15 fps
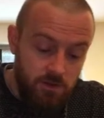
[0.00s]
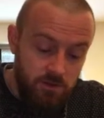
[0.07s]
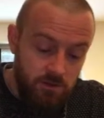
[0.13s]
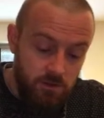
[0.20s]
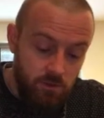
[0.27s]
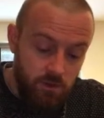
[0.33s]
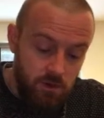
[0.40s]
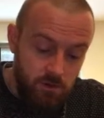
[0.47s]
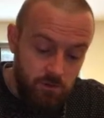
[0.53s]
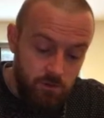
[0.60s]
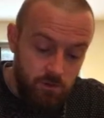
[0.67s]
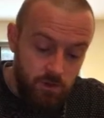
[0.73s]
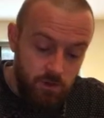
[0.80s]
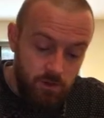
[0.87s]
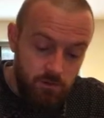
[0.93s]
So
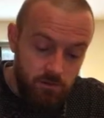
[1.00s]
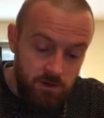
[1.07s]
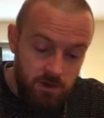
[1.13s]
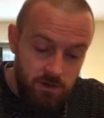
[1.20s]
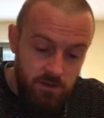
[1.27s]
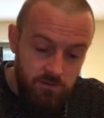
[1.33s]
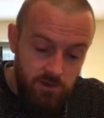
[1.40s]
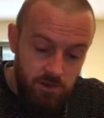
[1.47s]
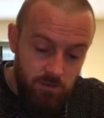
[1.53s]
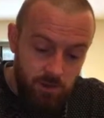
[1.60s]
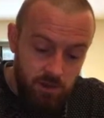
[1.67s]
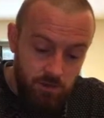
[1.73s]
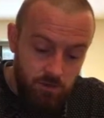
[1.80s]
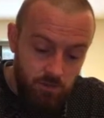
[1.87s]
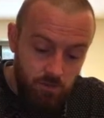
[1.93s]
1.3 divided
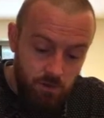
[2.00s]
by